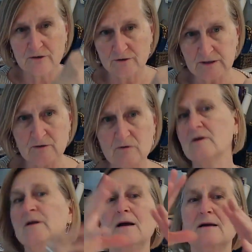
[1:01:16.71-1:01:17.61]
We certainly
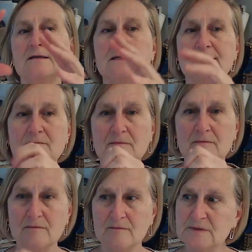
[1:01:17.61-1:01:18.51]
organized
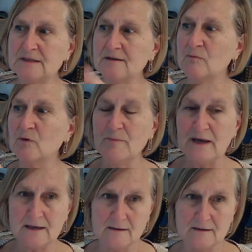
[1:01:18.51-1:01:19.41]
some
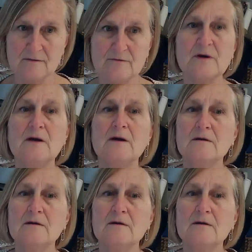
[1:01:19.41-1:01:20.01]
repetitive